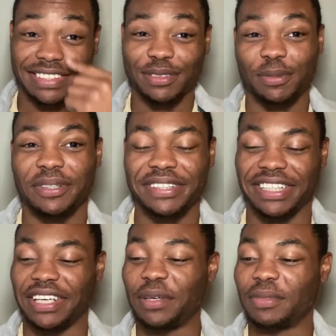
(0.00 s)
What a
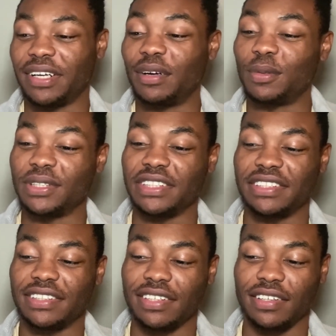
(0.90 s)
game that
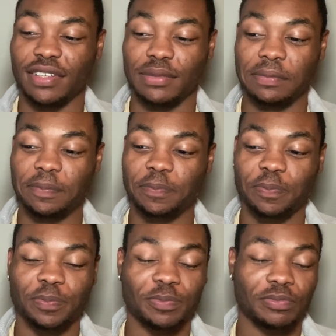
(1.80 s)
was.
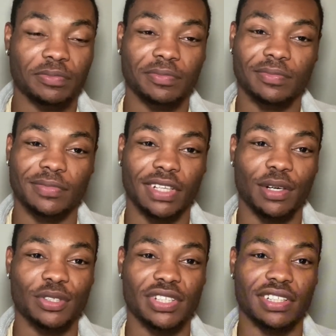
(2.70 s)
That
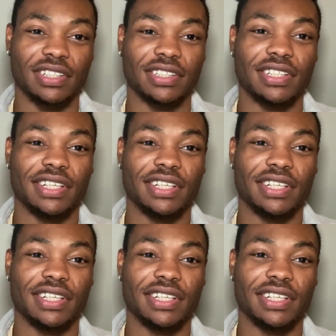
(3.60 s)
was a